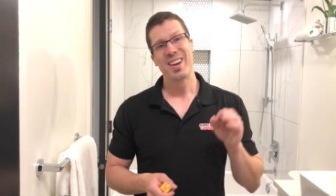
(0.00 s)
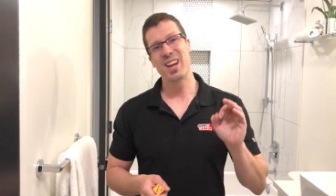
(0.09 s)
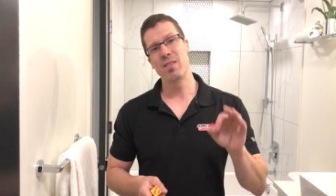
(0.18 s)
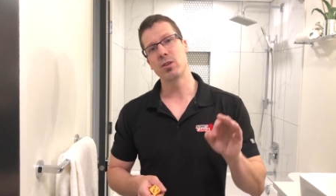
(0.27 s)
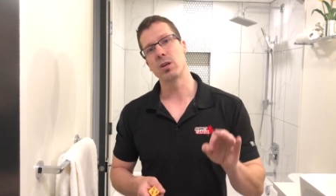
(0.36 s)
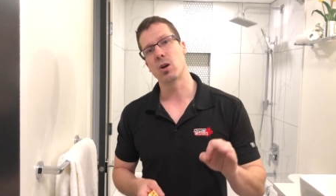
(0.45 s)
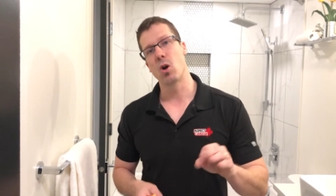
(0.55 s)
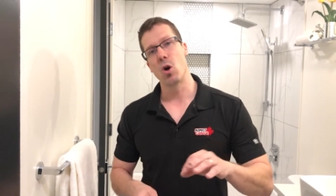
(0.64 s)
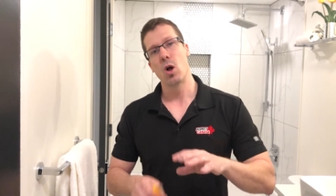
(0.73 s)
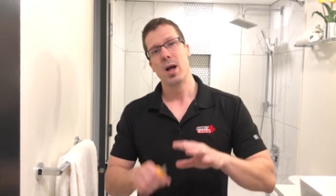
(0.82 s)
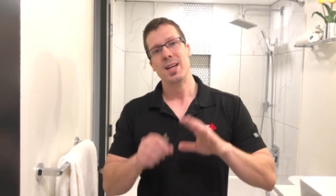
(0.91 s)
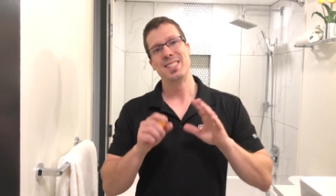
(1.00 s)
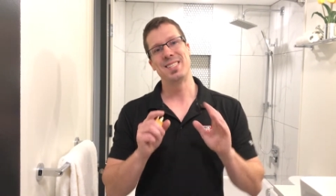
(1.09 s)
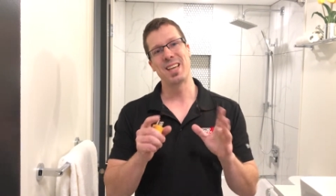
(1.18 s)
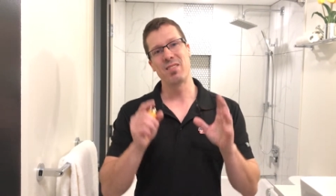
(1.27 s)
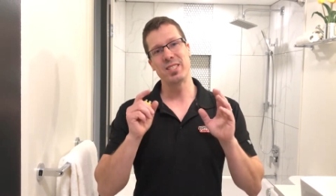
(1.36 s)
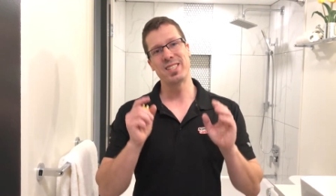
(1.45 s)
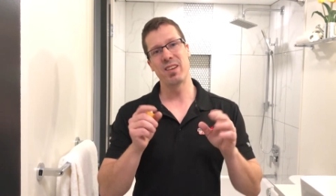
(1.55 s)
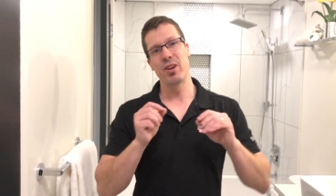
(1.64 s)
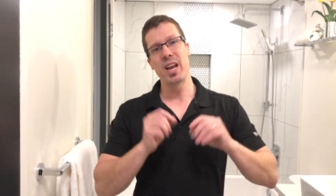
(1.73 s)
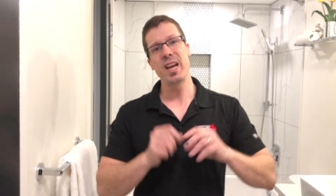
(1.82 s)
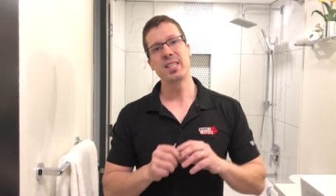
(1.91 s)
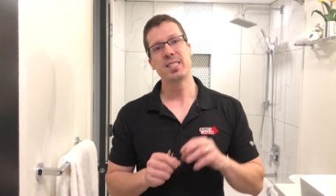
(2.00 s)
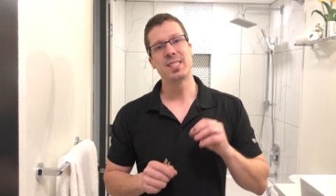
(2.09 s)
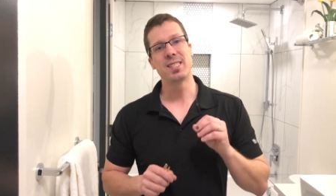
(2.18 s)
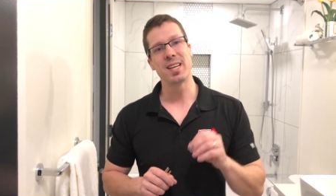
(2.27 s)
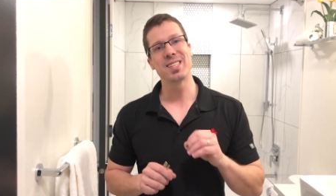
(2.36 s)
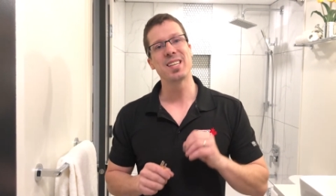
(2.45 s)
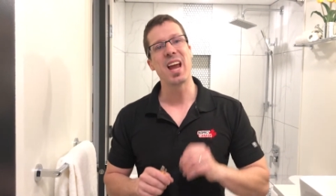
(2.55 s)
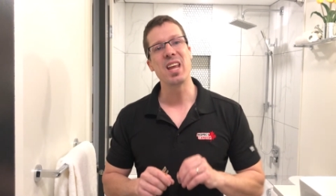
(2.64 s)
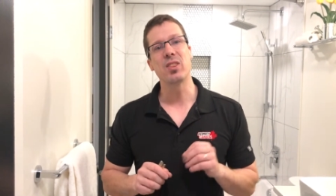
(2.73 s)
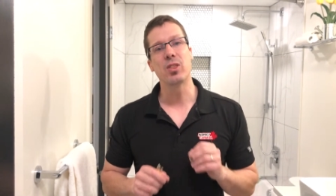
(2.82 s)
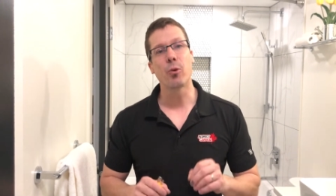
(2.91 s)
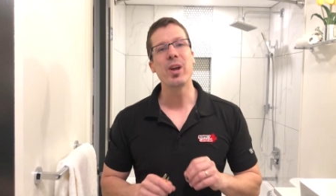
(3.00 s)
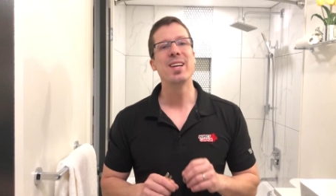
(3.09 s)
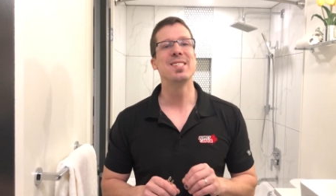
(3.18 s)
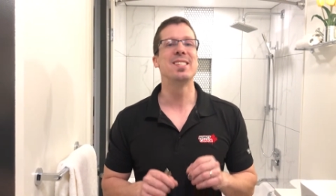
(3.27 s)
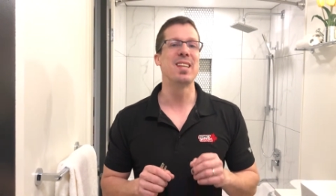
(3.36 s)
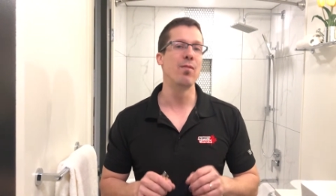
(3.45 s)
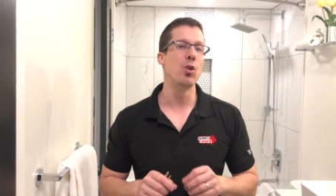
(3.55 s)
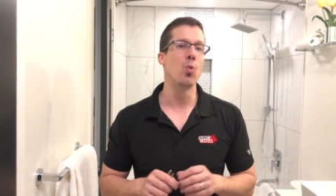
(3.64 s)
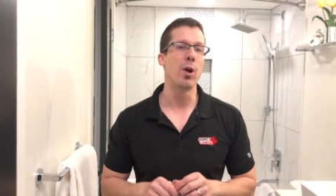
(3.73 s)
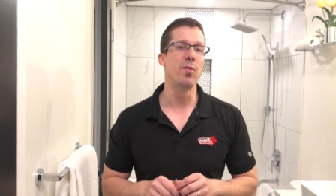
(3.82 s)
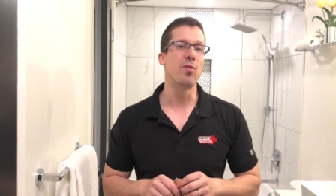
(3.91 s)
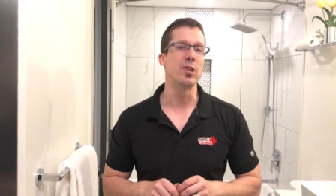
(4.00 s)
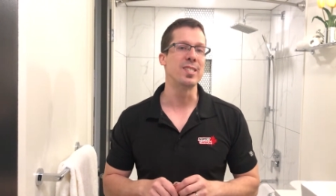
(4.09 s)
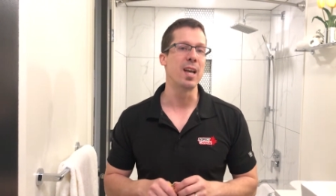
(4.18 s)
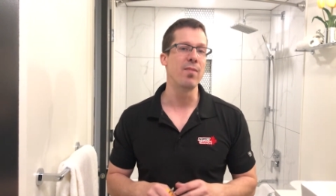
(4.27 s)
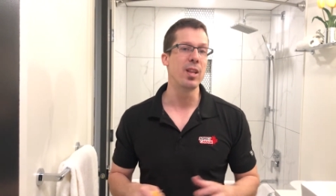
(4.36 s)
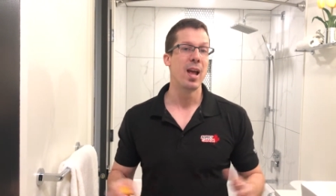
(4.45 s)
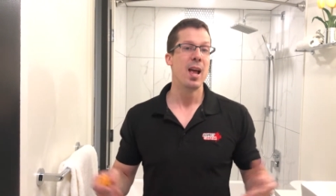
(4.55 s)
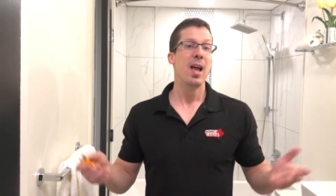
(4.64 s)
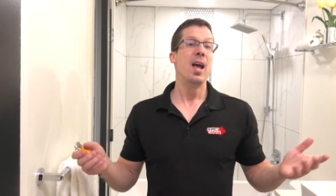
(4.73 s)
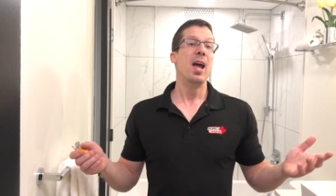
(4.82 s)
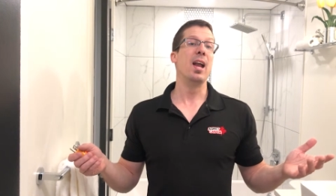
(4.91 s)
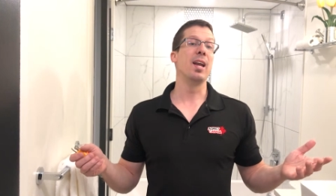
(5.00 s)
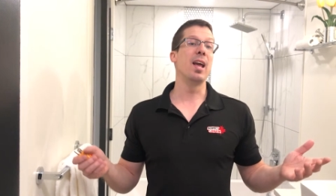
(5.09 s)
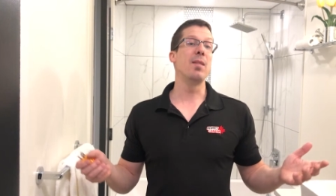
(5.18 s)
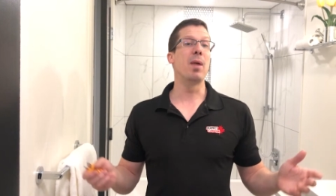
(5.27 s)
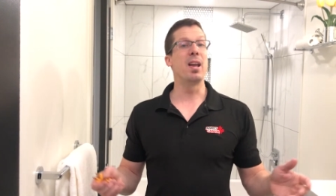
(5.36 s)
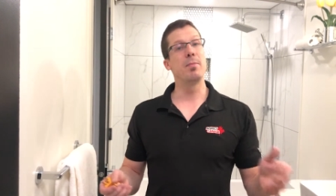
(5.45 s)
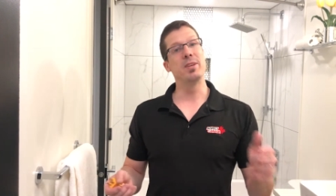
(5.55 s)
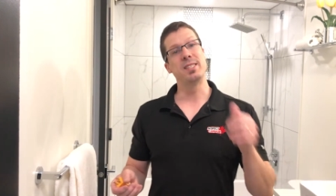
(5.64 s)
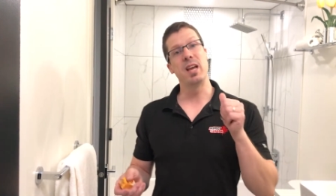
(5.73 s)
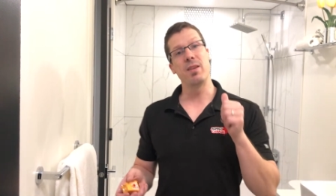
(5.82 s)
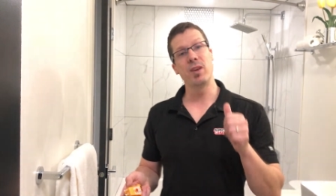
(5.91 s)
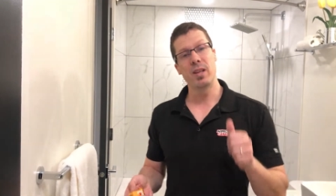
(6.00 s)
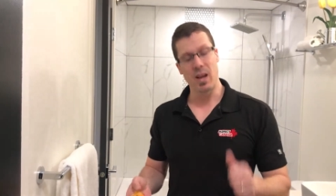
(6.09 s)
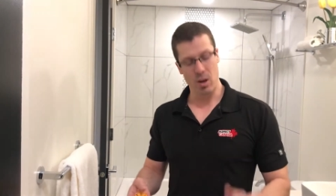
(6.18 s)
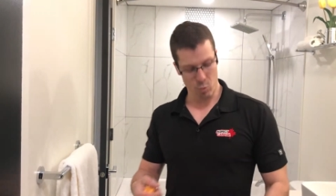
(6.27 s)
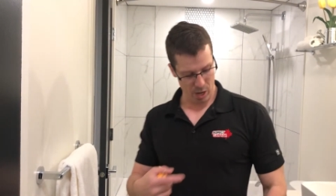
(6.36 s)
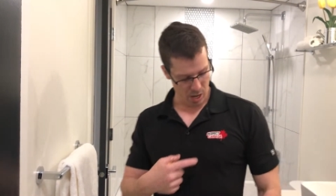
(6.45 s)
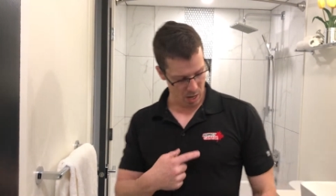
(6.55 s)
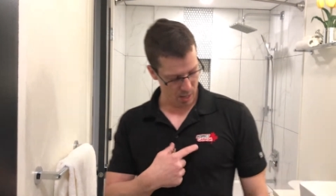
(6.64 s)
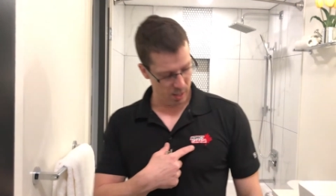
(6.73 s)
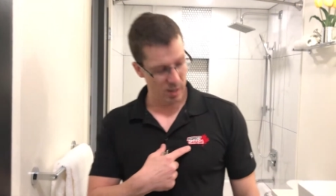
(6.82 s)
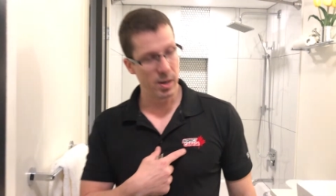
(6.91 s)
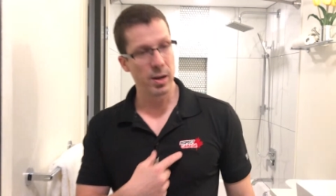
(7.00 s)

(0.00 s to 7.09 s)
give us a call, 778-683-7147. And again, my name is David, and we are